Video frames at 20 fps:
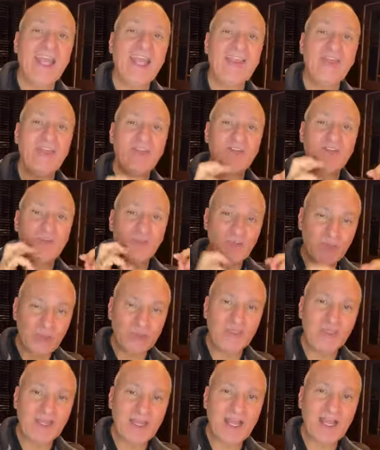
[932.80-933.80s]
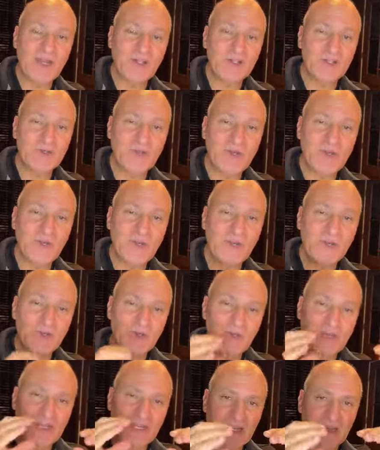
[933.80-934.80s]
and they start producing collagen right away,
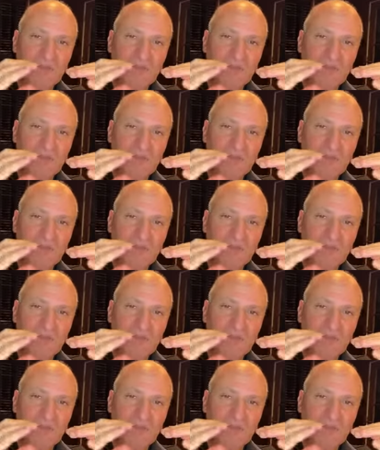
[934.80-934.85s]
so you get